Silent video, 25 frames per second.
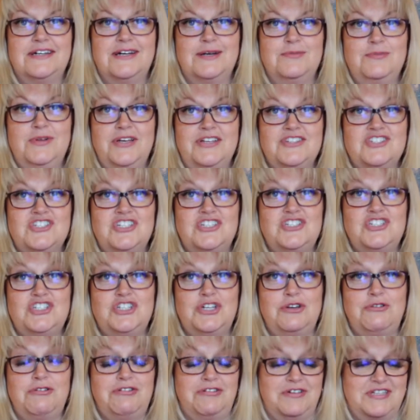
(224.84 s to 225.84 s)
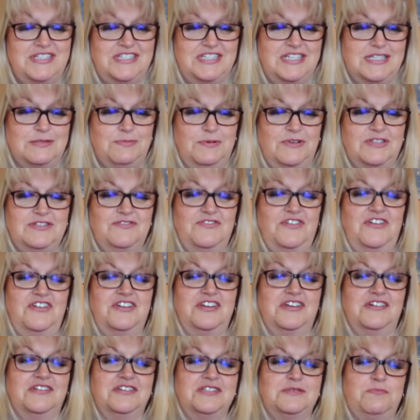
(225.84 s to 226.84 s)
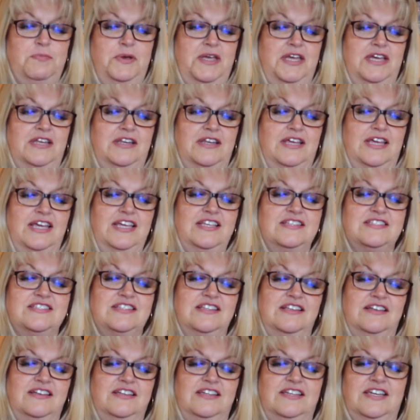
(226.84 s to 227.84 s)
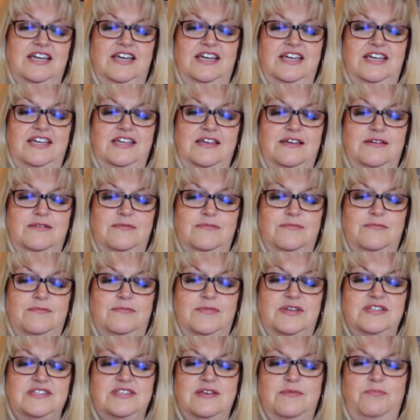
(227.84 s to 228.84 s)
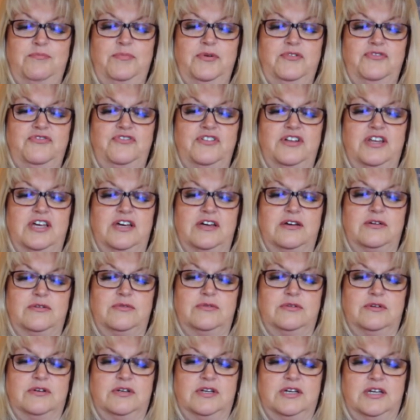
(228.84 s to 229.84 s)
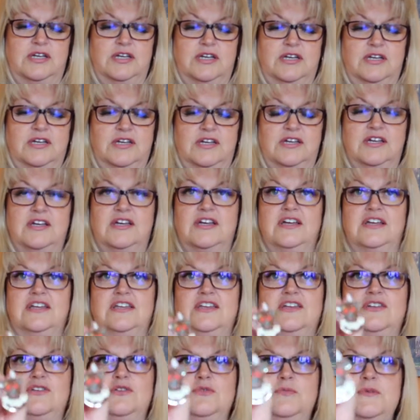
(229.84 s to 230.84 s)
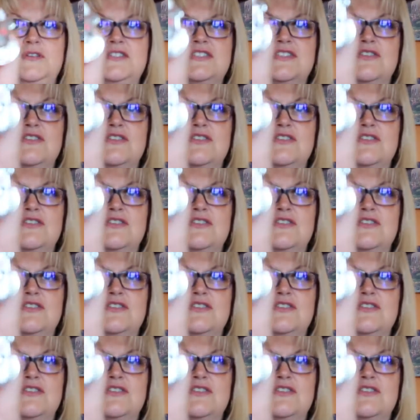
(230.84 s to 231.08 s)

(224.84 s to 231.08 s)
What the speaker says: I'm not actually sure who it is, but it's a very nice pin. It's like is it a buffalo? You'll all be